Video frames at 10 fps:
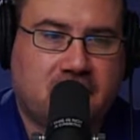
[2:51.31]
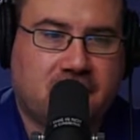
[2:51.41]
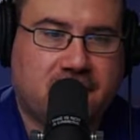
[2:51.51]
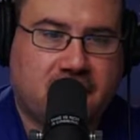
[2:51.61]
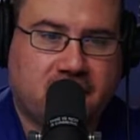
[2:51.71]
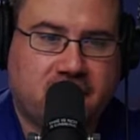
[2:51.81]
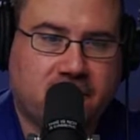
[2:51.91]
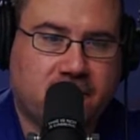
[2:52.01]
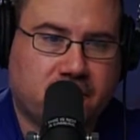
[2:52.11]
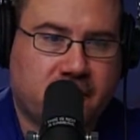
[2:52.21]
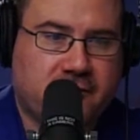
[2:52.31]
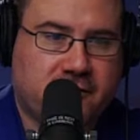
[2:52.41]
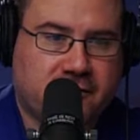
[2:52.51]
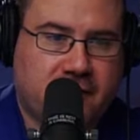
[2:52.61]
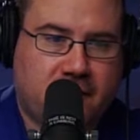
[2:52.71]
be the thing to do. Let's
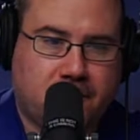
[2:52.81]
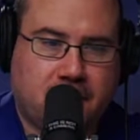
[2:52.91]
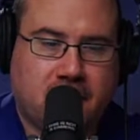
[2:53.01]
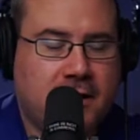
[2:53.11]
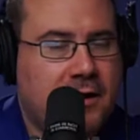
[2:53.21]
just have a bug,